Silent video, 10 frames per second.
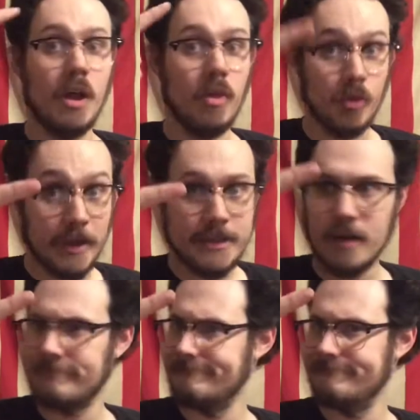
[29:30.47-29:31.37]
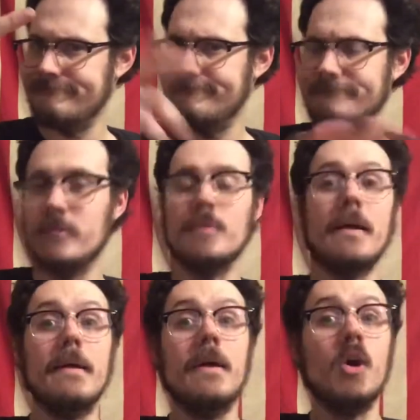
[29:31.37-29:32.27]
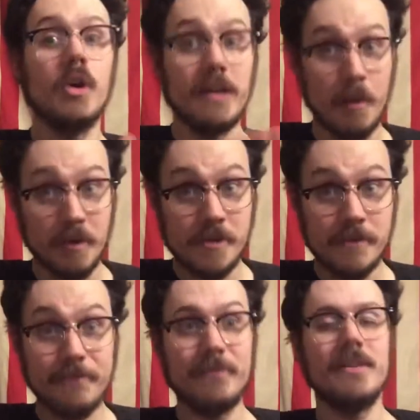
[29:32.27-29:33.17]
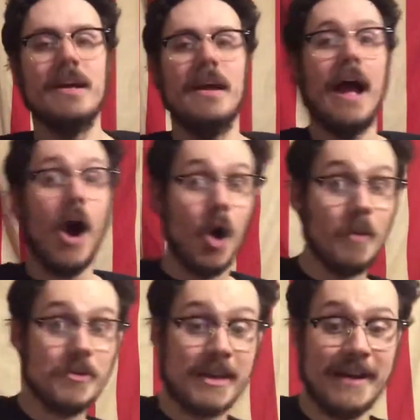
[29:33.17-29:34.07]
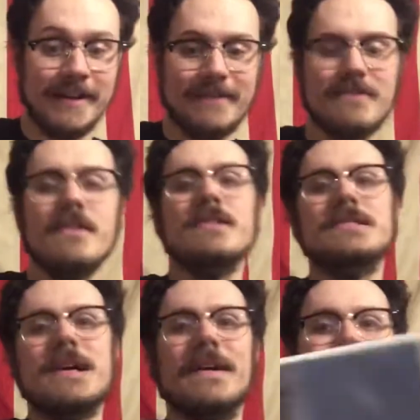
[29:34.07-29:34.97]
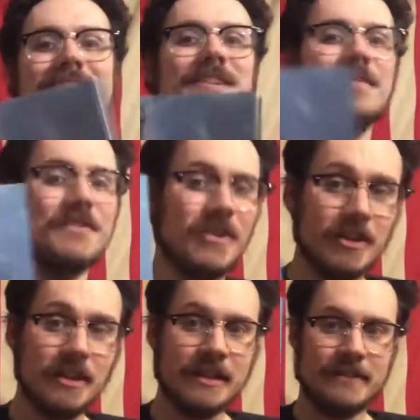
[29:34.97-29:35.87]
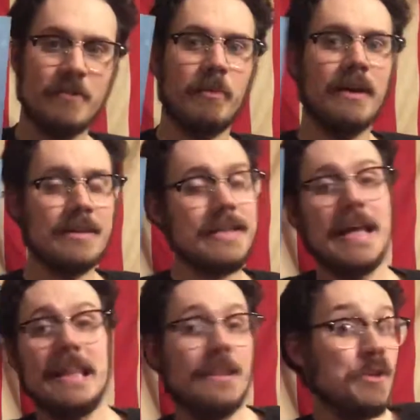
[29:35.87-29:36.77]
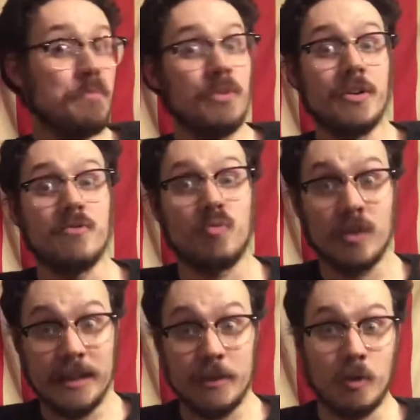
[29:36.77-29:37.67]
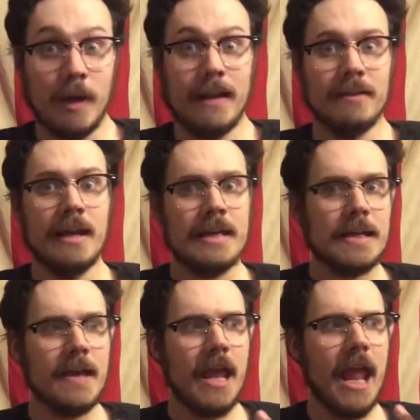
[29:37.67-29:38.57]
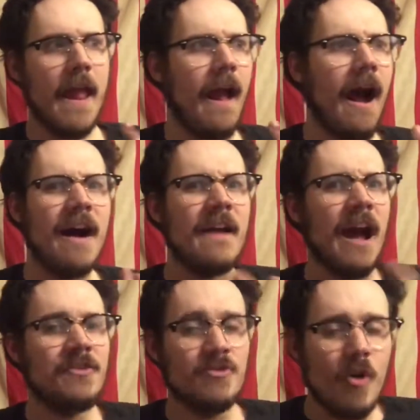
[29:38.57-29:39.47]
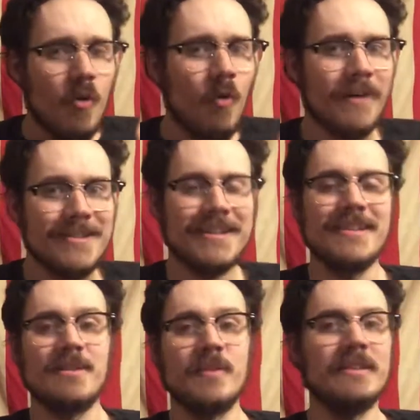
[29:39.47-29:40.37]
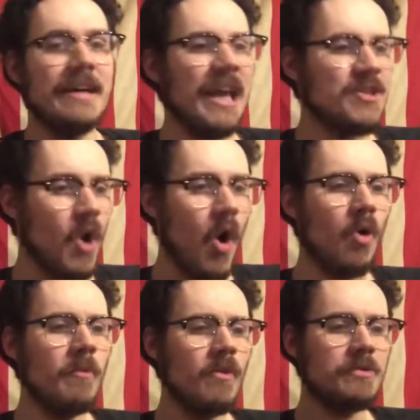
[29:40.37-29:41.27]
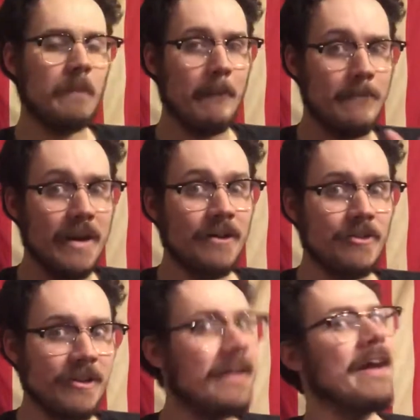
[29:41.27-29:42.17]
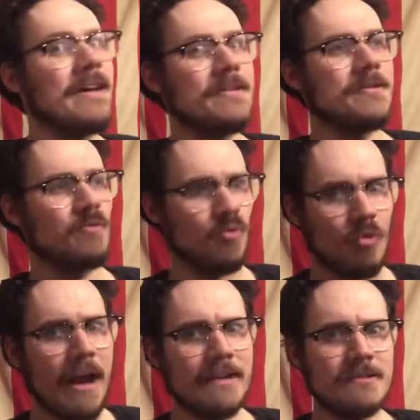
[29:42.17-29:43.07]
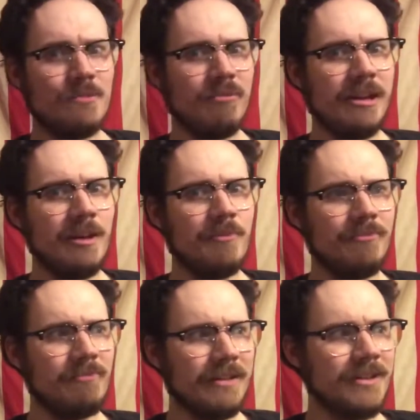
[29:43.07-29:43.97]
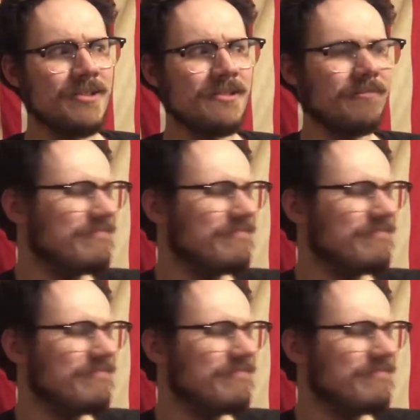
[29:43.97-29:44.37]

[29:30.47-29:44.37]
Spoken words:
3 times. Numbers. Almost had it. Legend of Zelda: A Link to the Past. This book is really great. Like, I don't want to say something like it's almost better than it has right to be, because